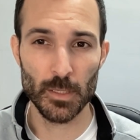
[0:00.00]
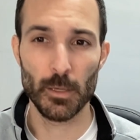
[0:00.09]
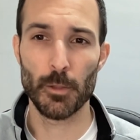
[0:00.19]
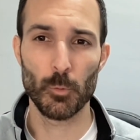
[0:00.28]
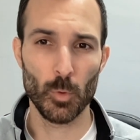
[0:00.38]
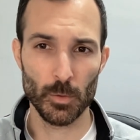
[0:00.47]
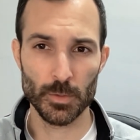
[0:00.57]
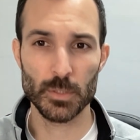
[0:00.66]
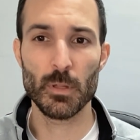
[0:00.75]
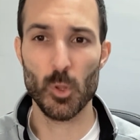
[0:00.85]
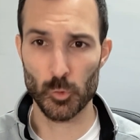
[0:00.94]
In other
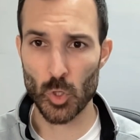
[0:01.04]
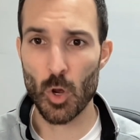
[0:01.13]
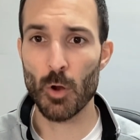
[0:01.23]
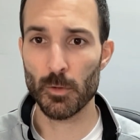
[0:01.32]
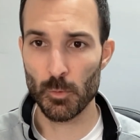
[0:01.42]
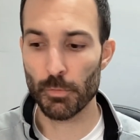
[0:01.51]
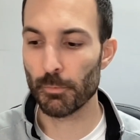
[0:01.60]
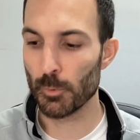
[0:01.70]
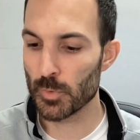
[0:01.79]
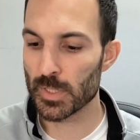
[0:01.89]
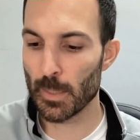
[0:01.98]
words, they'll talk you
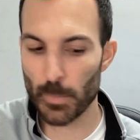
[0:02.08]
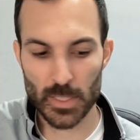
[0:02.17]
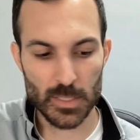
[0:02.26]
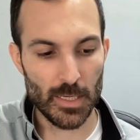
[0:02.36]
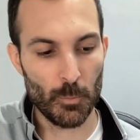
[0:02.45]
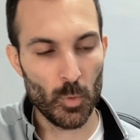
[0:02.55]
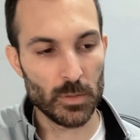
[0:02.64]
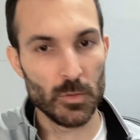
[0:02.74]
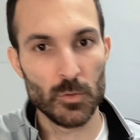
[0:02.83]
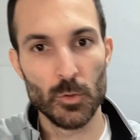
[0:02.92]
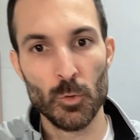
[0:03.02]
through step by step what
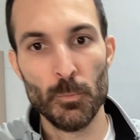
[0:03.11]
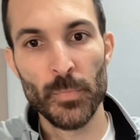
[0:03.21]
to do.